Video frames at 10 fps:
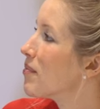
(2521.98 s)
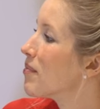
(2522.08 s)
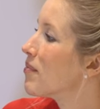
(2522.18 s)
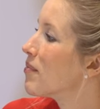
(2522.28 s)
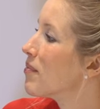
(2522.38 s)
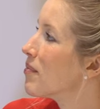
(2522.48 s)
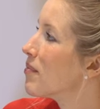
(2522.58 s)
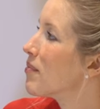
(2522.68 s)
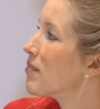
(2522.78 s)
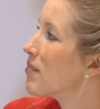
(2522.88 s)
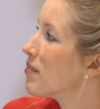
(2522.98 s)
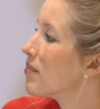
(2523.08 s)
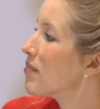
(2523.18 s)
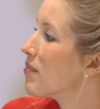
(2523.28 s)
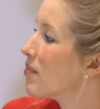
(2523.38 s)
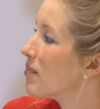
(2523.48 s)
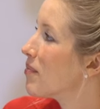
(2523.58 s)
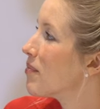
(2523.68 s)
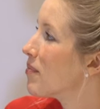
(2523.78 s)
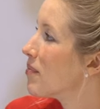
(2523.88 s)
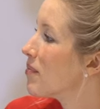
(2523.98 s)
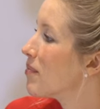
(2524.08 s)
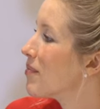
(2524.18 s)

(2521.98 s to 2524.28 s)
(silent)